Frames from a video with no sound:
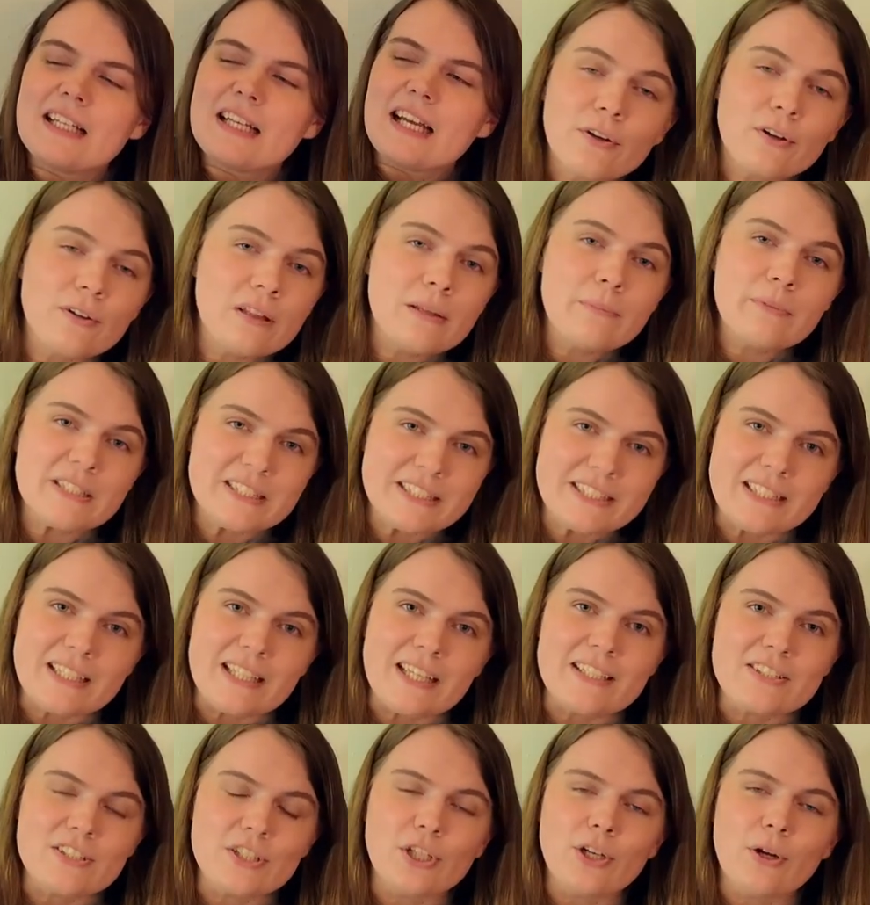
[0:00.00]
There are limits to
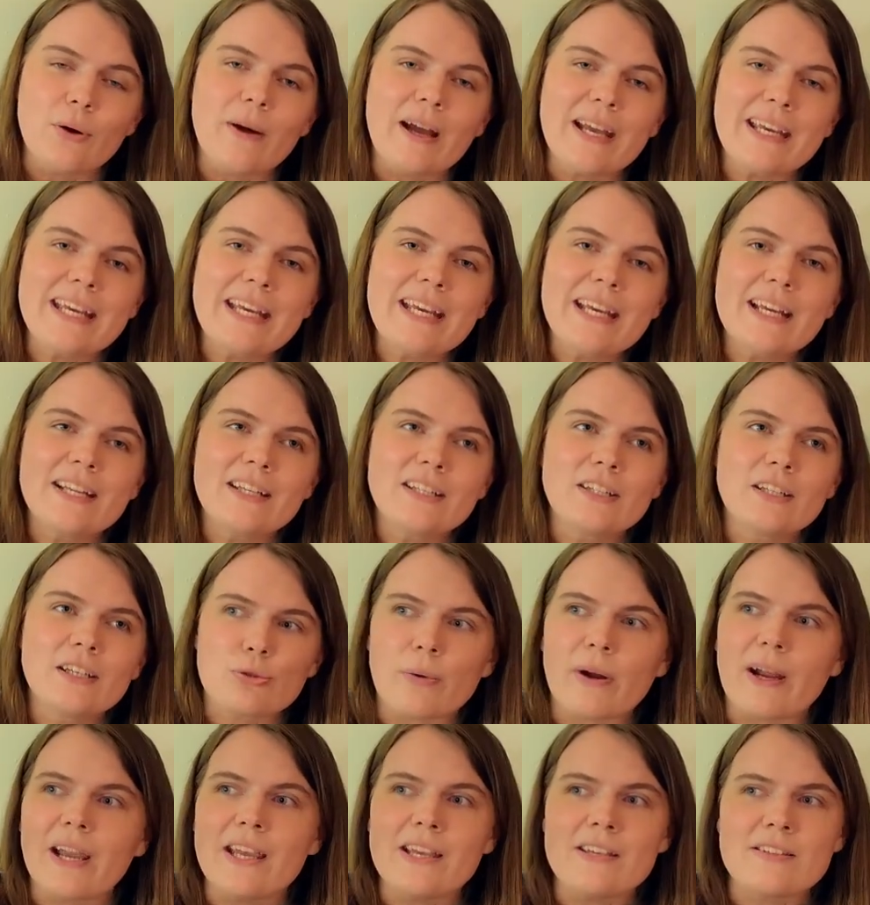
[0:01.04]
this. You know, I can't
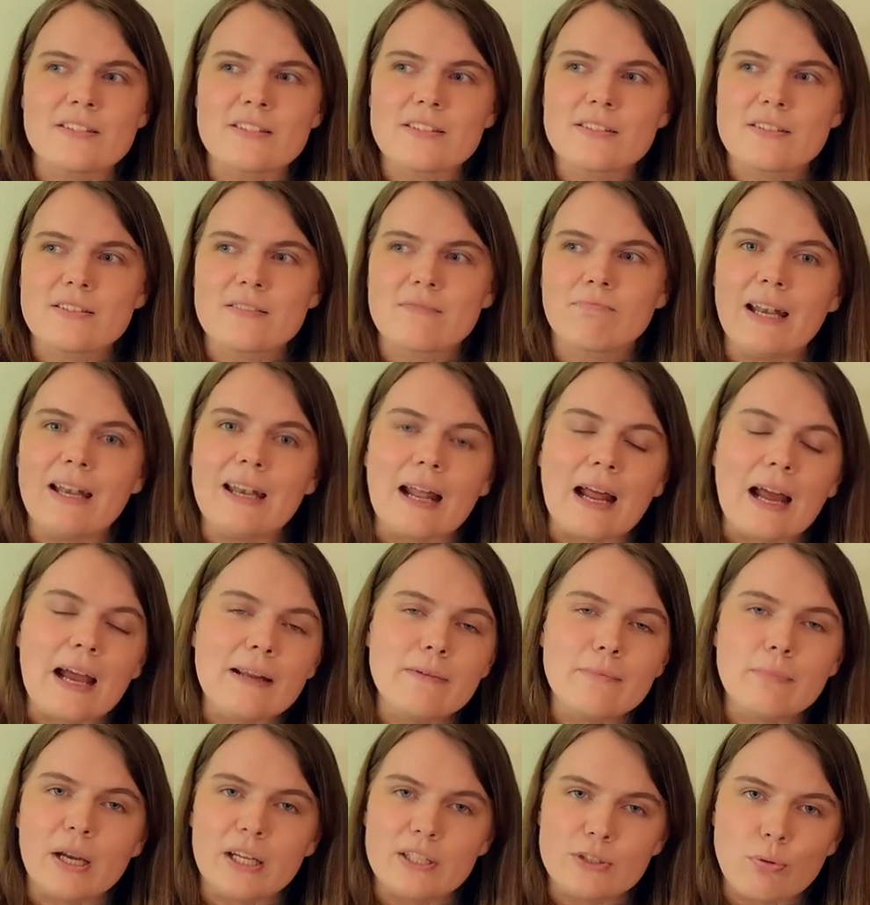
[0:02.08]
trace a
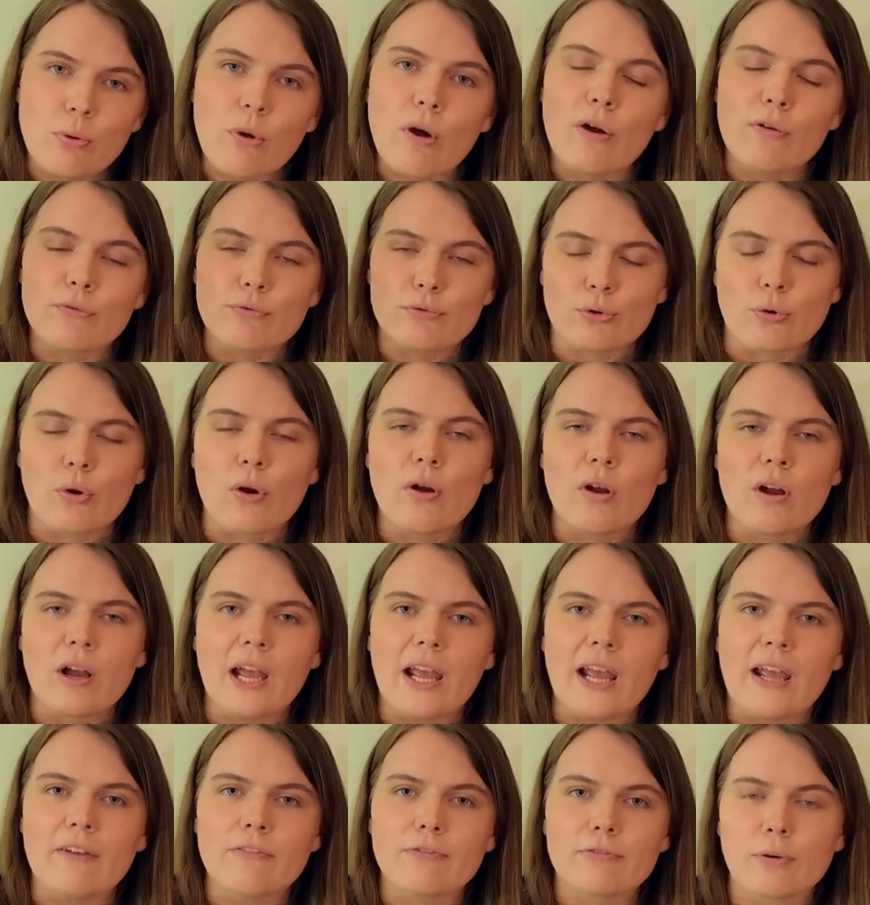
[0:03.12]
9x12
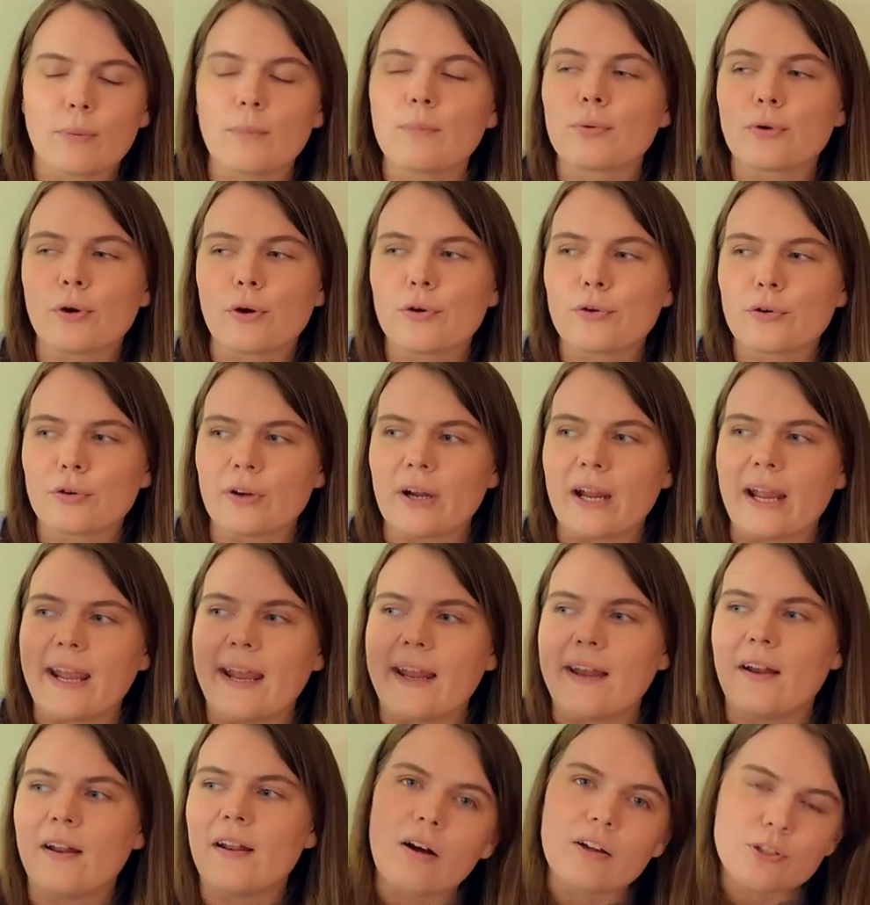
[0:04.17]
drawing from
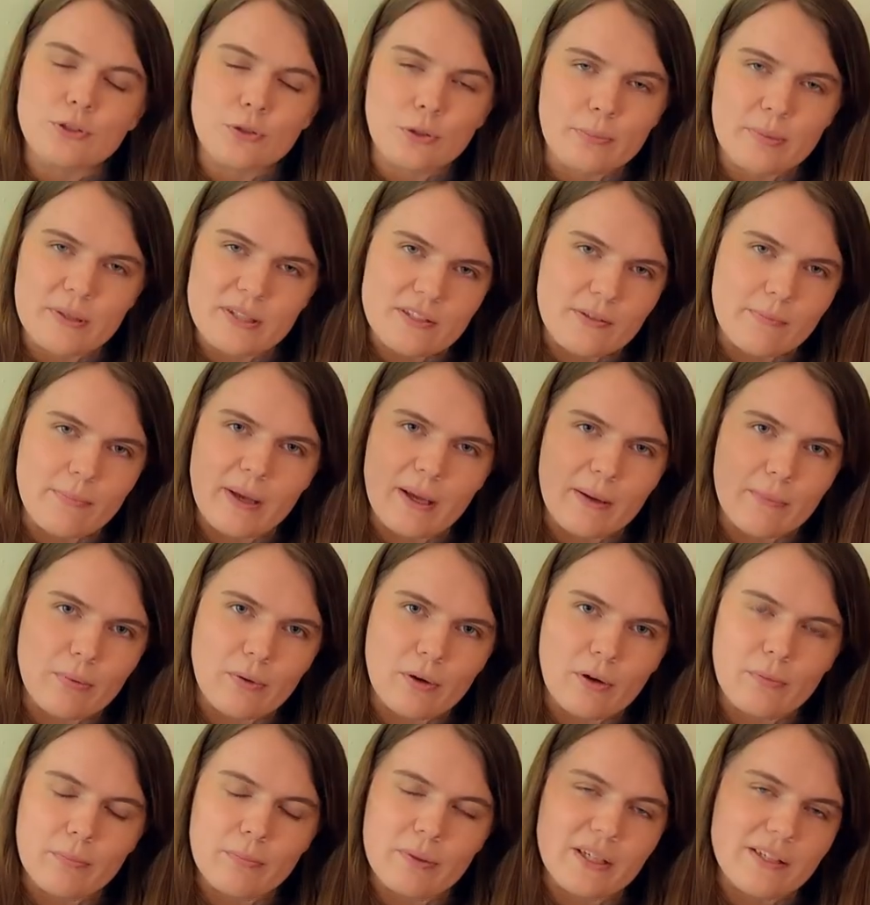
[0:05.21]
Procreate onto a piece of
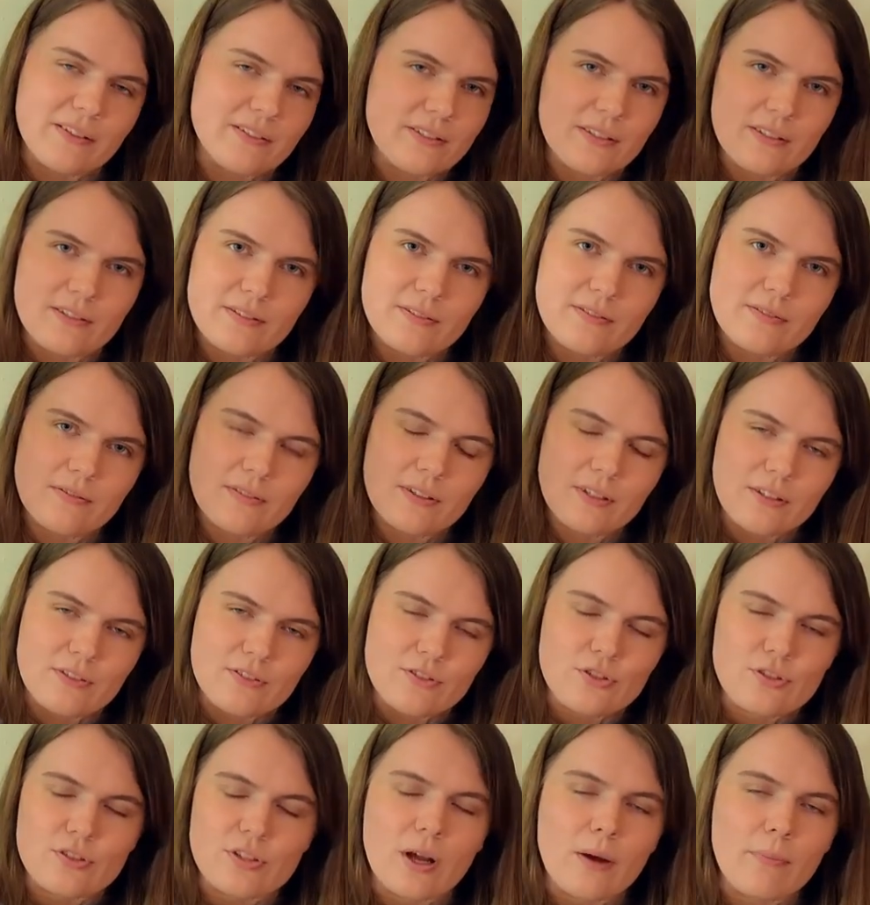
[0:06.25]
paper because this
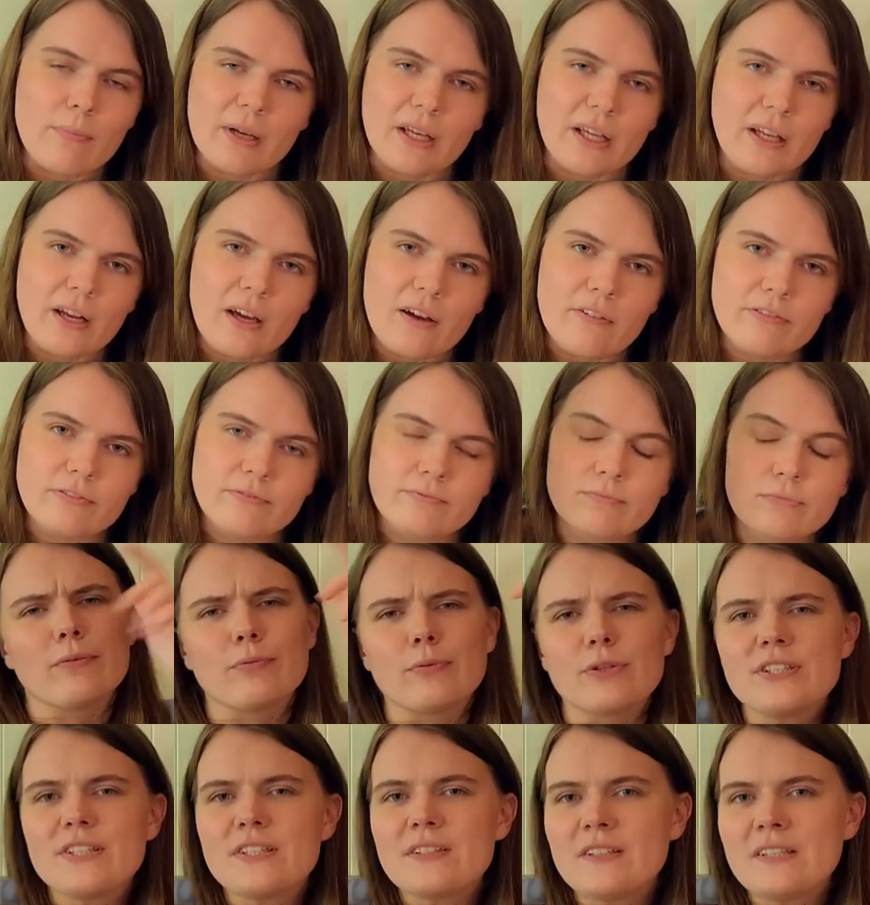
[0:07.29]
is just not big enough. I
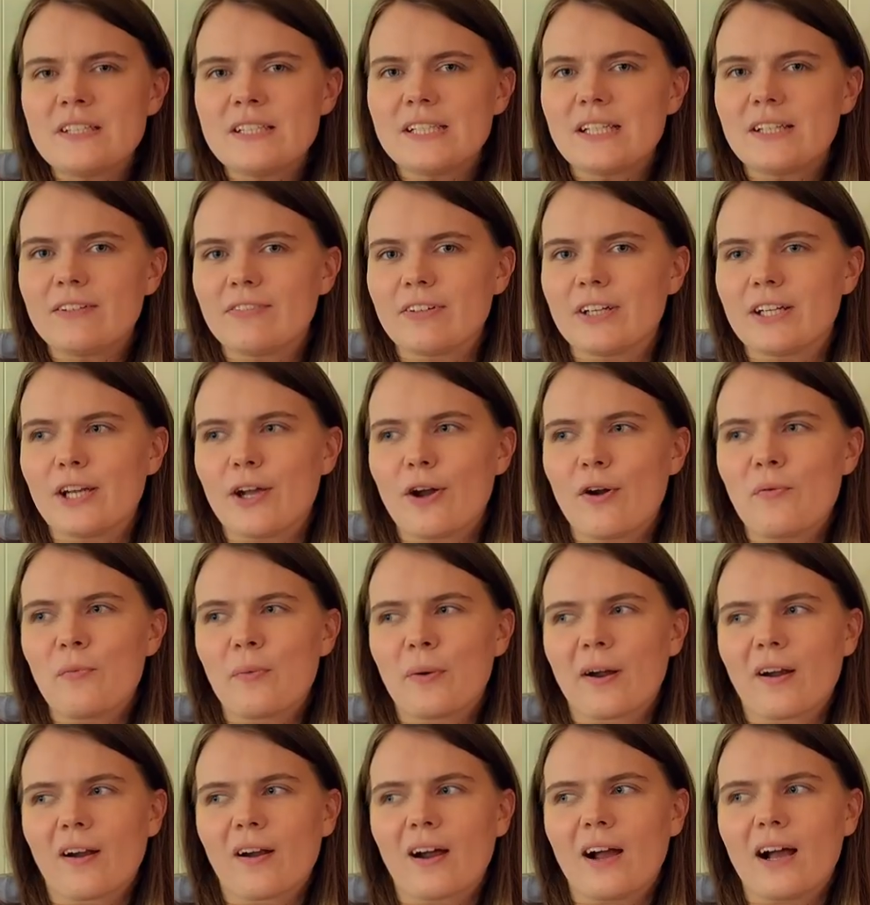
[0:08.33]
recently did a video
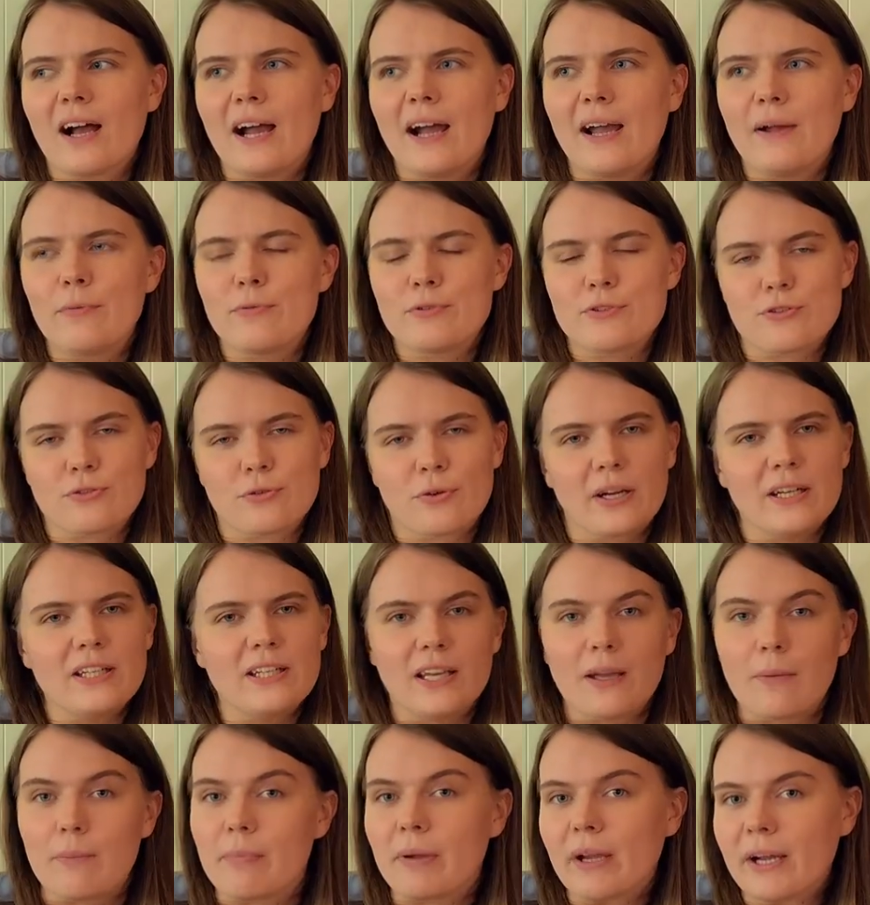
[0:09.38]
where I was trying to
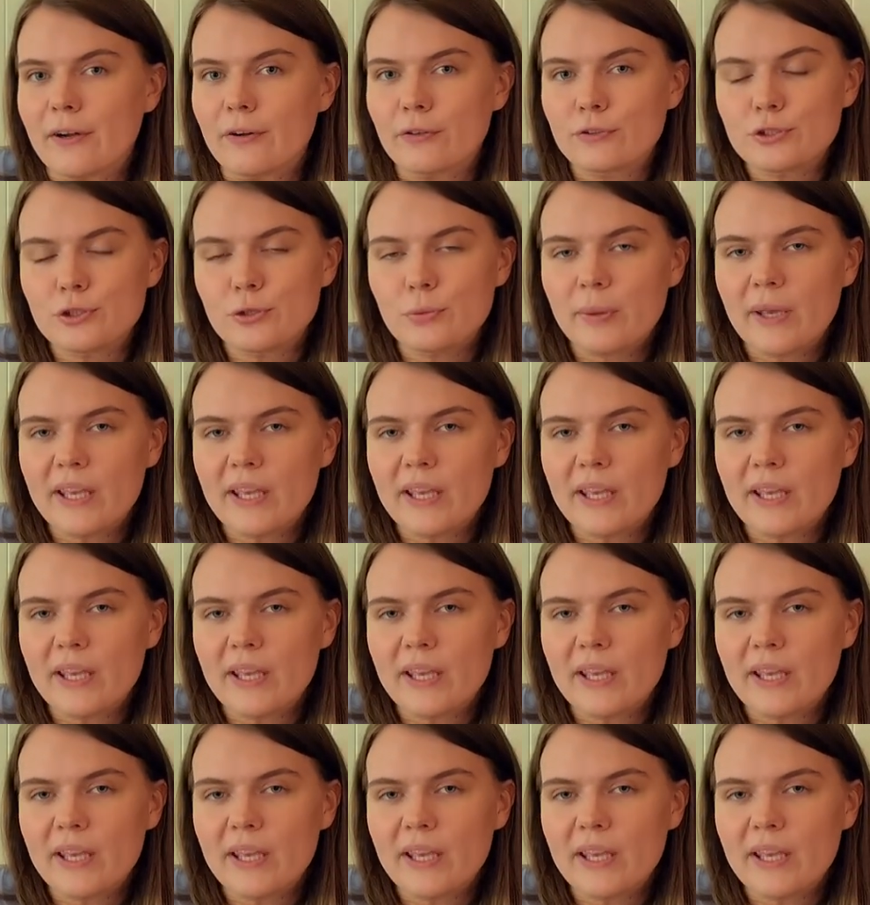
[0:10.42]
compare two